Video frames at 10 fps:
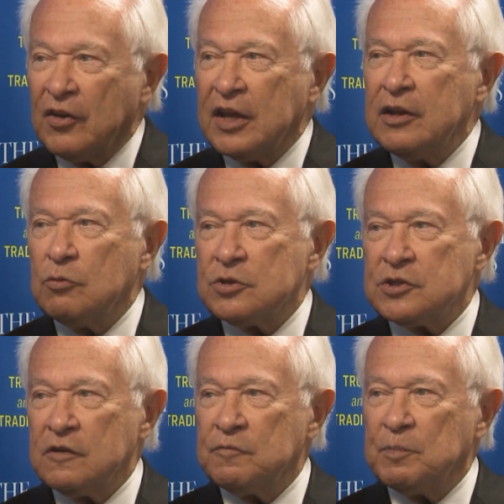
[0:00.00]
any
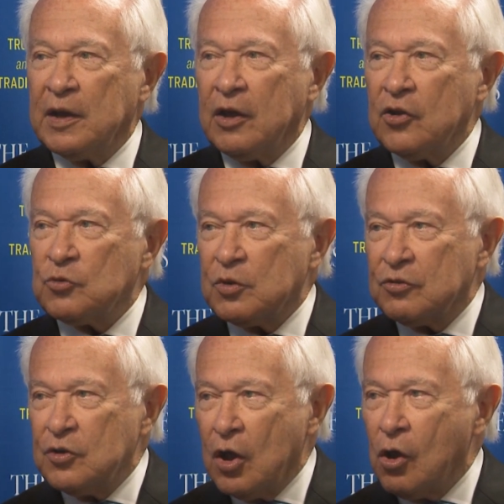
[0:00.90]
reserve powers, with
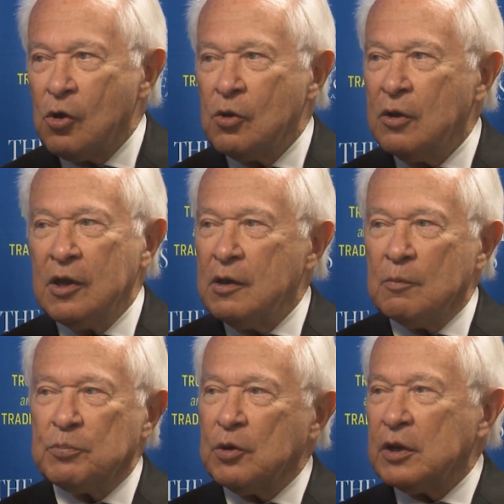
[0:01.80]
no
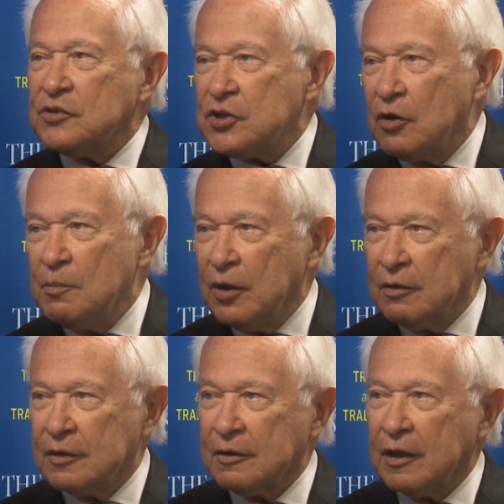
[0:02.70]
purely
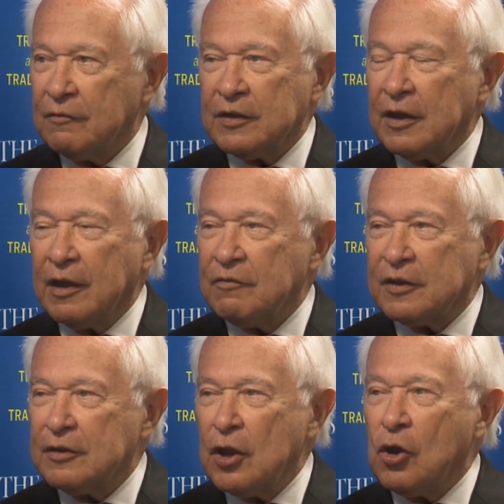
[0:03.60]
ceremonial,
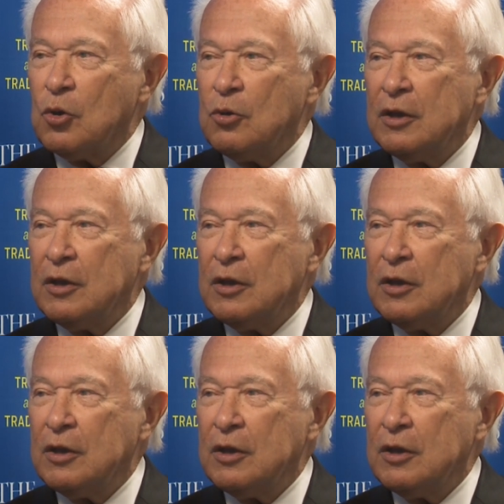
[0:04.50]
having no